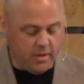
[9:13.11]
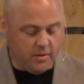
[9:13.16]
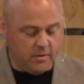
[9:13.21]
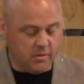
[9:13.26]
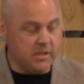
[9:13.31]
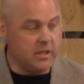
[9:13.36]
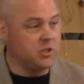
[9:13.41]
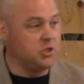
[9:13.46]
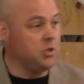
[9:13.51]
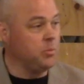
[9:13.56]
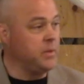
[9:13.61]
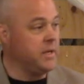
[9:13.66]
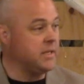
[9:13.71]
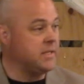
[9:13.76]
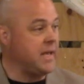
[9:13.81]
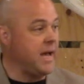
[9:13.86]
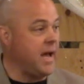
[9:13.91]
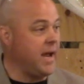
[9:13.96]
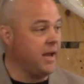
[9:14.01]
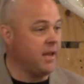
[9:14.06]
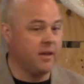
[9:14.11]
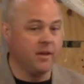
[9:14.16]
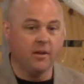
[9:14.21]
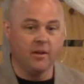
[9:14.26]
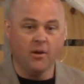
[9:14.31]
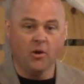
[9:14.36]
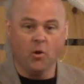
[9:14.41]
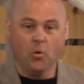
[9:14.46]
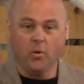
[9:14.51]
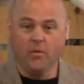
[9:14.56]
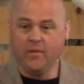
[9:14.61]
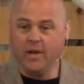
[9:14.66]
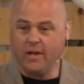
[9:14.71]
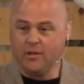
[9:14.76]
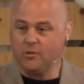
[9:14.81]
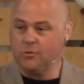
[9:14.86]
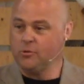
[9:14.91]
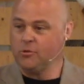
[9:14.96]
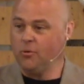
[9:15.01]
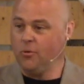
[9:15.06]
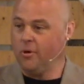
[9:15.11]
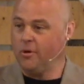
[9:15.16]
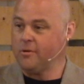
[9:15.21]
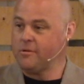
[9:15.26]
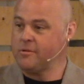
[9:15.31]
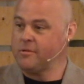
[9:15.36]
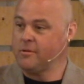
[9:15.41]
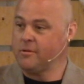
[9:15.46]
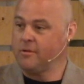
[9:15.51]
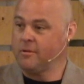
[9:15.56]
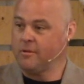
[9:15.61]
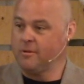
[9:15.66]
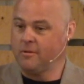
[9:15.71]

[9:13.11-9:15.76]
And they're saying, Should we attack? We've got two swords.